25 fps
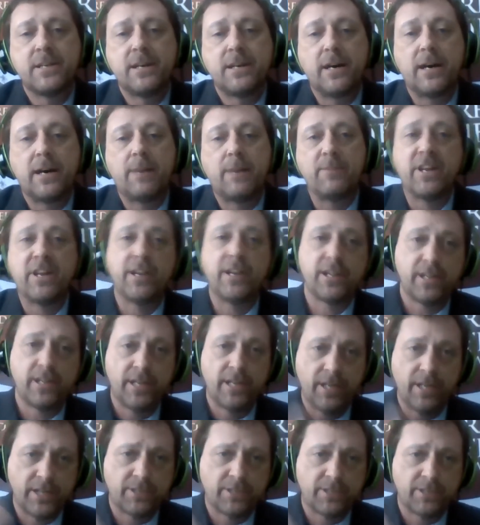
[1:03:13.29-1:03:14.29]
Um, and
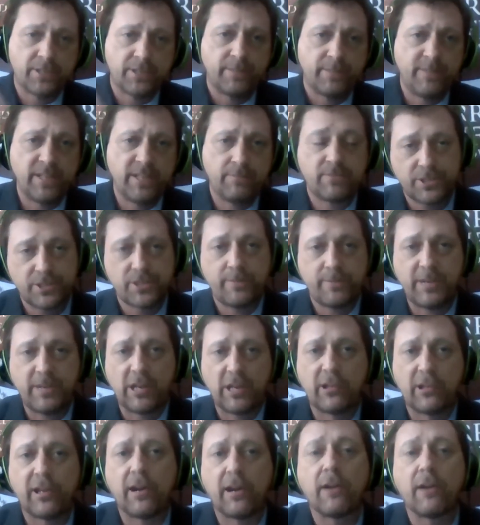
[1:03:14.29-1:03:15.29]
and to be just to
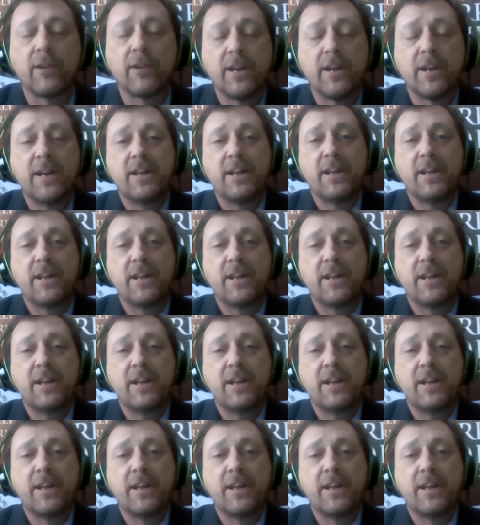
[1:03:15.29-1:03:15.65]
be clear,